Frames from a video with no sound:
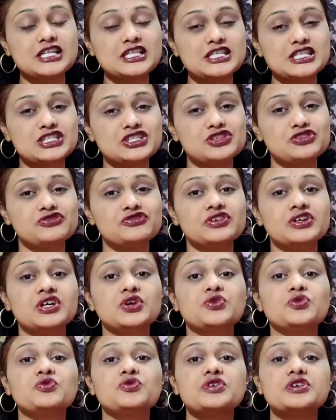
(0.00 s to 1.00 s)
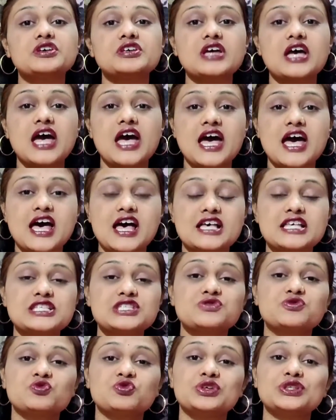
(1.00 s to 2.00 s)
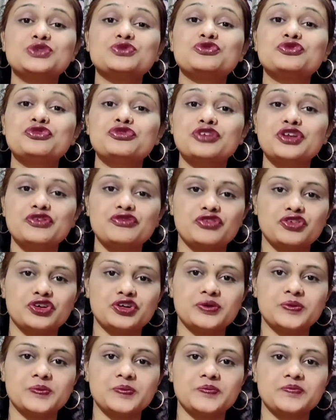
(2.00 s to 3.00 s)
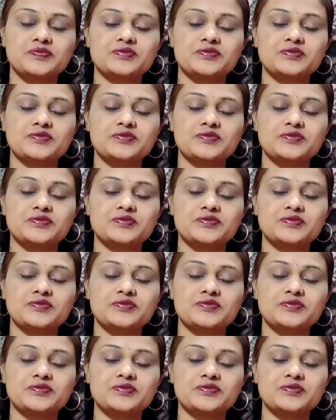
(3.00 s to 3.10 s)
itself as with fever,